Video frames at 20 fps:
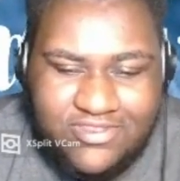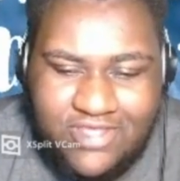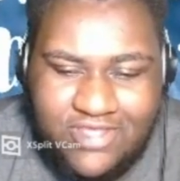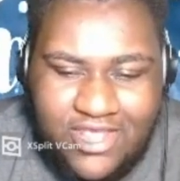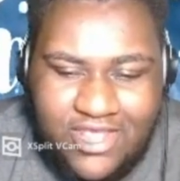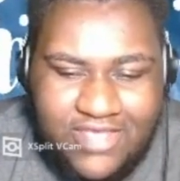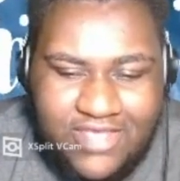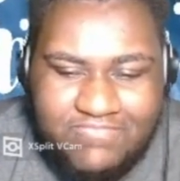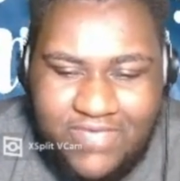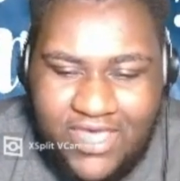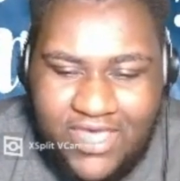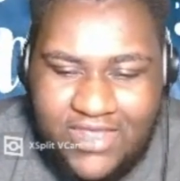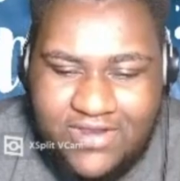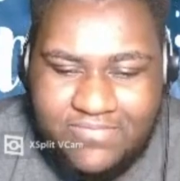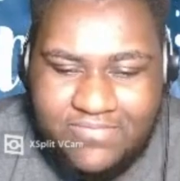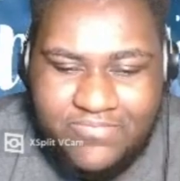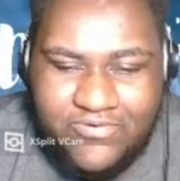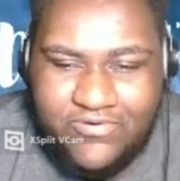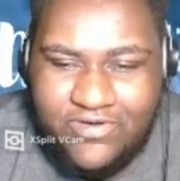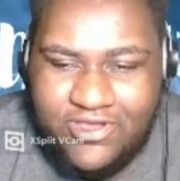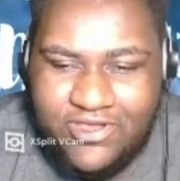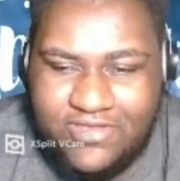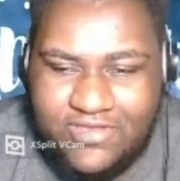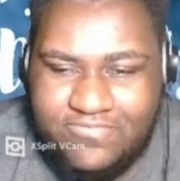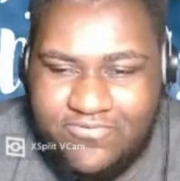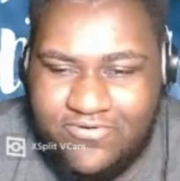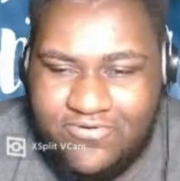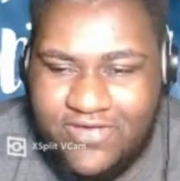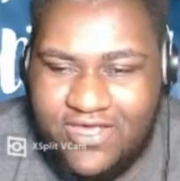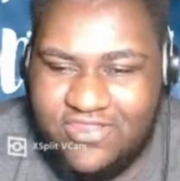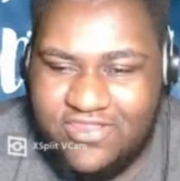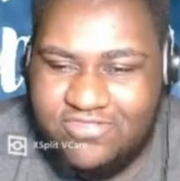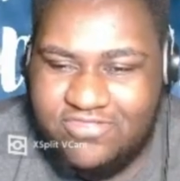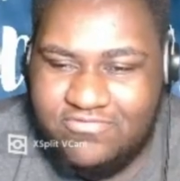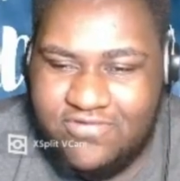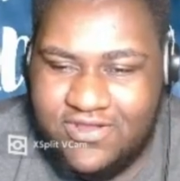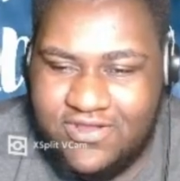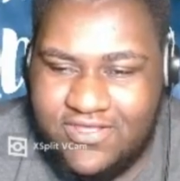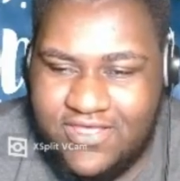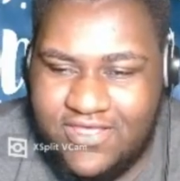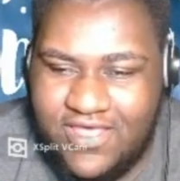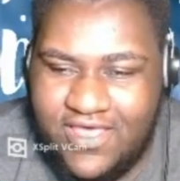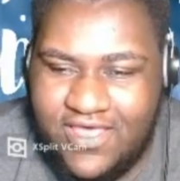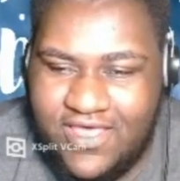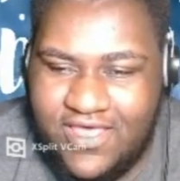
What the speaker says: beta boys, boy. I swear to God.